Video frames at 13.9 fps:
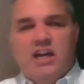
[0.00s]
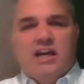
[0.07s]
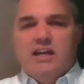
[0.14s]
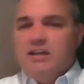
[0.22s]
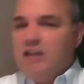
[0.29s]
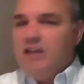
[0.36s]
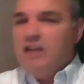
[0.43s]

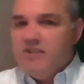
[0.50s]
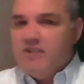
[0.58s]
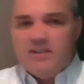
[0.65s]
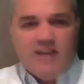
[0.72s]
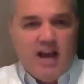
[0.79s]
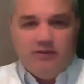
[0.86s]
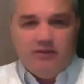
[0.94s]
Life
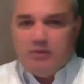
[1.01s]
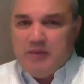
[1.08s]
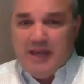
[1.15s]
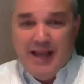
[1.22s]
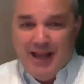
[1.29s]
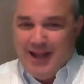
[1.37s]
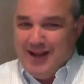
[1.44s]
doesn't have to
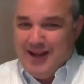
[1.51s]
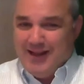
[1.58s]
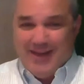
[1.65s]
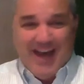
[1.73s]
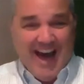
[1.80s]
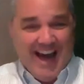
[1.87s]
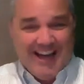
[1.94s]
be like
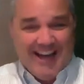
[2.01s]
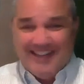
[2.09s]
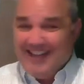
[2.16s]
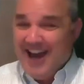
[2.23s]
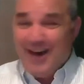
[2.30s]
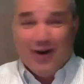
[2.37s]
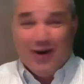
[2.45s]
that
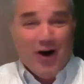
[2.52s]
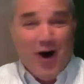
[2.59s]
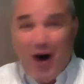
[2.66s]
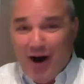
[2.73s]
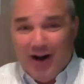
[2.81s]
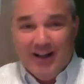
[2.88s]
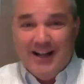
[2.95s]
at
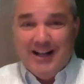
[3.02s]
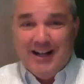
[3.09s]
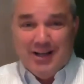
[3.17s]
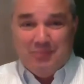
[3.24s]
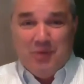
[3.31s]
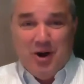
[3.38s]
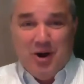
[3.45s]
all. A
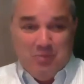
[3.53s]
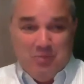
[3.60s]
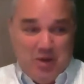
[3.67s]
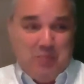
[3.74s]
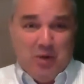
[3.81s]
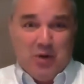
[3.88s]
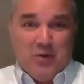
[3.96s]

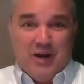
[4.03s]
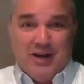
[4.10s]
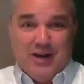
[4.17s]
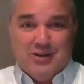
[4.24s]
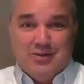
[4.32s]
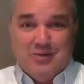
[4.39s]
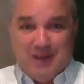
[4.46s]
big part of what I
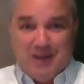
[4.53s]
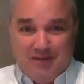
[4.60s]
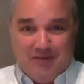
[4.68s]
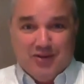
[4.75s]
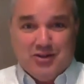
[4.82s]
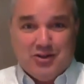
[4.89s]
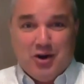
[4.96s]
do when I
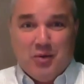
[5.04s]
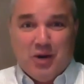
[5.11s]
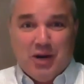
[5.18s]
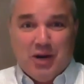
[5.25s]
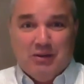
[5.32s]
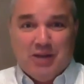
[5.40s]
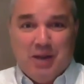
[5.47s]
first start
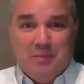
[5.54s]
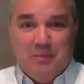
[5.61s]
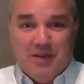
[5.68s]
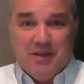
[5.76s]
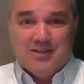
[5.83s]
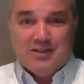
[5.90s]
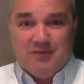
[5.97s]
working with
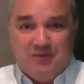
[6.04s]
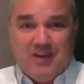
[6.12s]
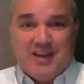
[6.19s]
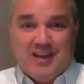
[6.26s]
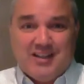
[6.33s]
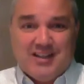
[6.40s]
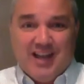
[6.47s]
companies is
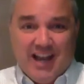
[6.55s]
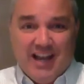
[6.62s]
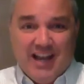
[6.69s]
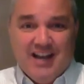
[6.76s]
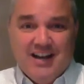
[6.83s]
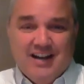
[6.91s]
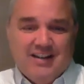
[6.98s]
fixing,
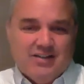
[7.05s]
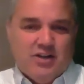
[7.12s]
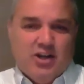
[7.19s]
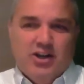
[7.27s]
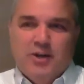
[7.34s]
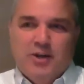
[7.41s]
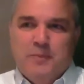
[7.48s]
that's
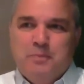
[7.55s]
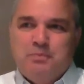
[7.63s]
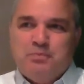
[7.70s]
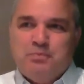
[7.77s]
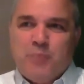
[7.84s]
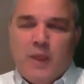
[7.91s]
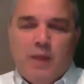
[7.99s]
called
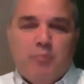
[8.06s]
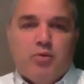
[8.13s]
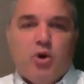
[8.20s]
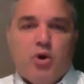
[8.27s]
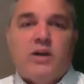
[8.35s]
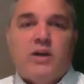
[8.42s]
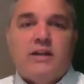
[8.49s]
a
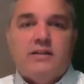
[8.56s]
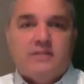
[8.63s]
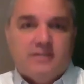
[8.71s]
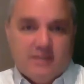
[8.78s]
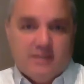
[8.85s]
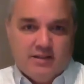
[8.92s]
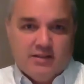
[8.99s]
broken
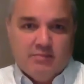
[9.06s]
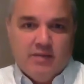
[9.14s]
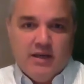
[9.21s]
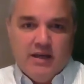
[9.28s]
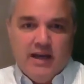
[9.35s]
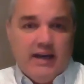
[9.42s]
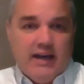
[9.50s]
system.
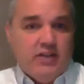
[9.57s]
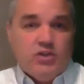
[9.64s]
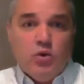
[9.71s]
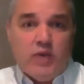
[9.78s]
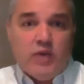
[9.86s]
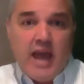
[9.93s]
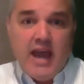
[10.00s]
And it's
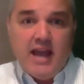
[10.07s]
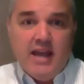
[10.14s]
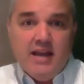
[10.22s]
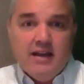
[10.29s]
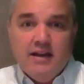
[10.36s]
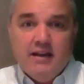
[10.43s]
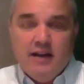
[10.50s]
okay.
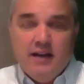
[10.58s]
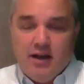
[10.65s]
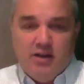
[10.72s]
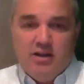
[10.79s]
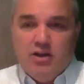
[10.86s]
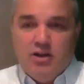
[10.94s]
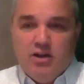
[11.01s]

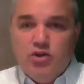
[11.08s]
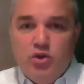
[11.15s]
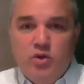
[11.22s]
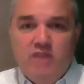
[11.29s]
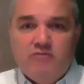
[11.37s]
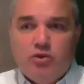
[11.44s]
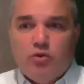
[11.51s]
You know, you
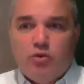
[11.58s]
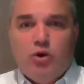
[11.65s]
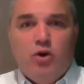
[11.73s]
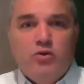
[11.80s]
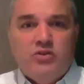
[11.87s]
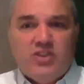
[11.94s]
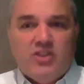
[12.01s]
have
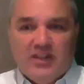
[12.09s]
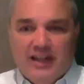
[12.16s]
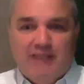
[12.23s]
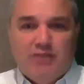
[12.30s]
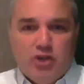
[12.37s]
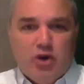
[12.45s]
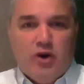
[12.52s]
grown to the
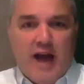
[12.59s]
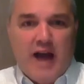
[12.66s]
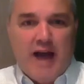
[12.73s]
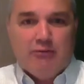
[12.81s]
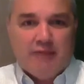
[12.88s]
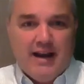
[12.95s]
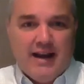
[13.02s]
level you're
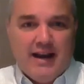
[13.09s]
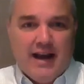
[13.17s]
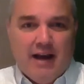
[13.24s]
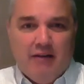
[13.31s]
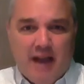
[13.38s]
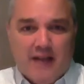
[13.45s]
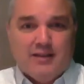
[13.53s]
at right
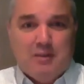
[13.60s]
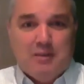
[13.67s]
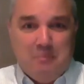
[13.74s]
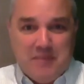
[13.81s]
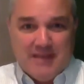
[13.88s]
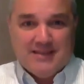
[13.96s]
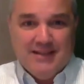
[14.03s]
now as a
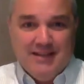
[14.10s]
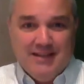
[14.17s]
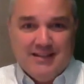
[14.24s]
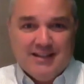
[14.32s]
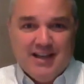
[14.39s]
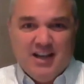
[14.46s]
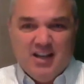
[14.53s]

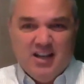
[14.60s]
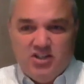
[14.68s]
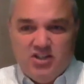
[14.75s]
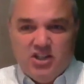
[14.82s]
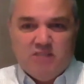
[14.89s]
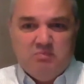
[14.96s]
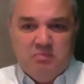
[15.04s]
business
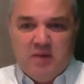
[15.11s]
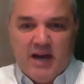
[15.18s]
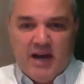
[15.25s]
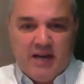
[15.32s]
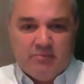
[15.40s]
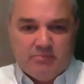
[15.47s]
just by,